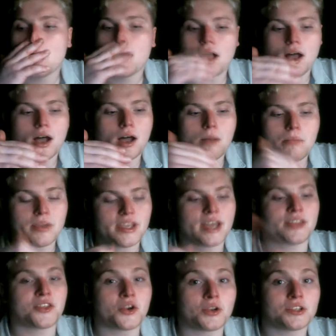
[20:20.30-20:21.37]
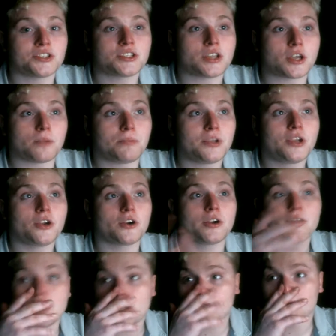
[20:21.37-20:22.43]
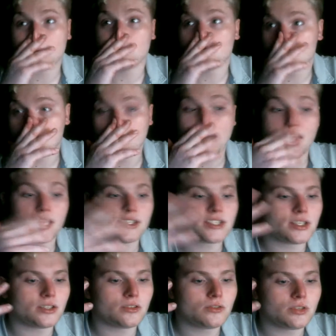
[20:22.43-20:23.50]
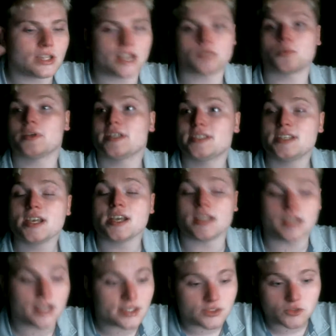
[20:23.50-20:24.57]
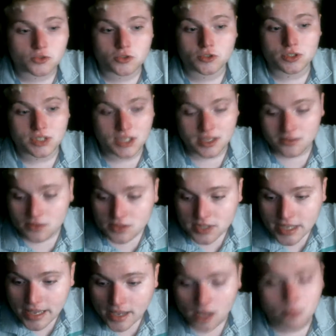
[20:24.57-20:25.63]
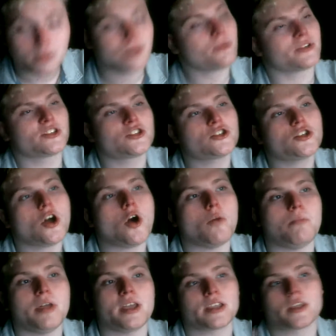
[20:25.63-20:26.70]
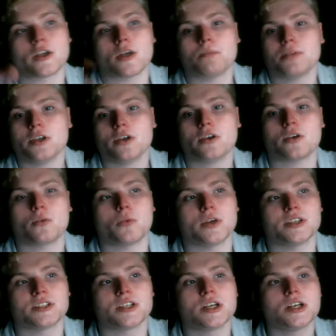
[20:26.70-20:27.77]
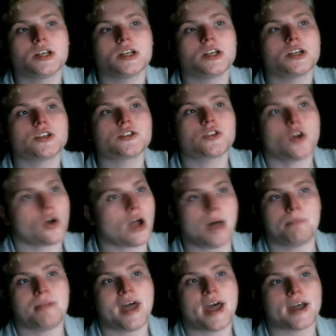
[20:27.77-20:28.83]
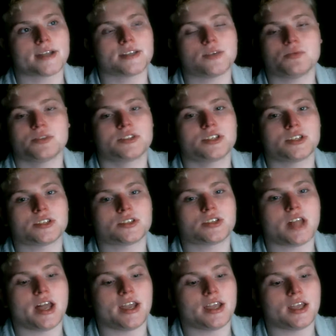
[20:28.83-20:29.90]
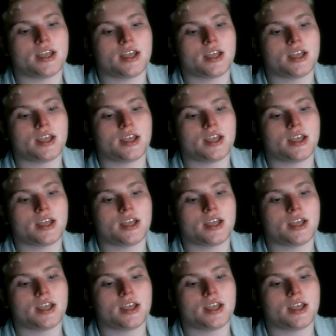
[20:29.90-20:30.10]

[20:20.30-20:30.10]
But yeah, there was the computer that did commands, and that's what it did. It did tell, but it was so big. The computer was so compact. It was just like,